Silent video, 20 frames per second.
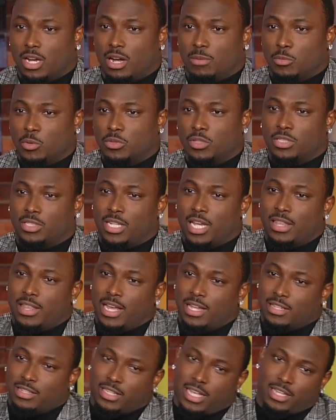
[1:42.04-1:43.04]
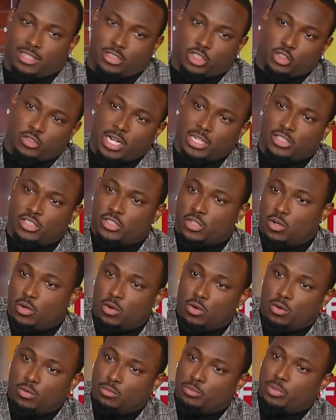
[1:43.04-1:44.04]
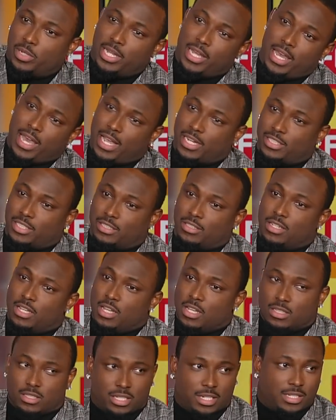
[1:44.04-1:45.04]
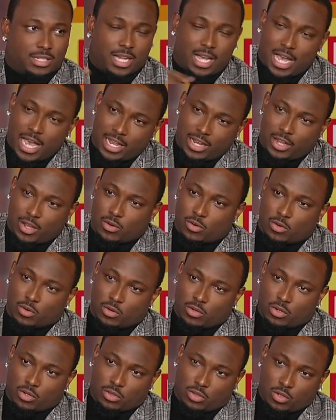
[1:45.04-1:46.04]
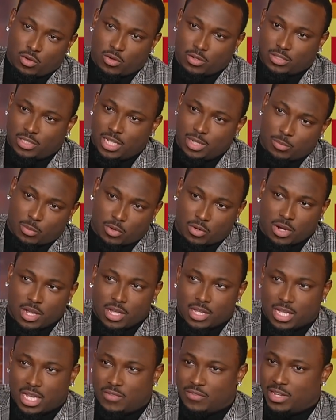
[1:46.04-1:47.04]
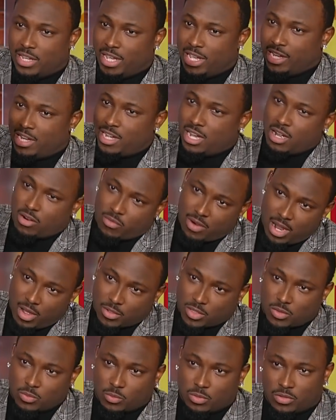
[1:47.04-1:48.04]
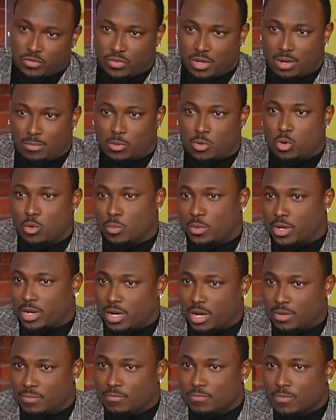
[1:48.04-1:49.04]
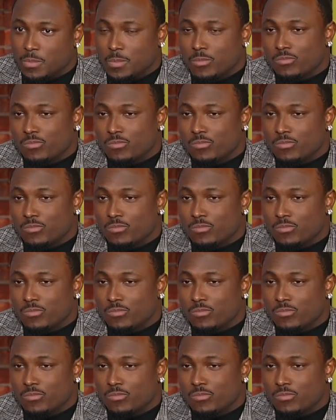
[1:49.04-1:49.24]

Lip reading: I'm used to seeing that stretch zone play action to the tight end or throwing deep, or even the in-cut routes with Cooper Kupp.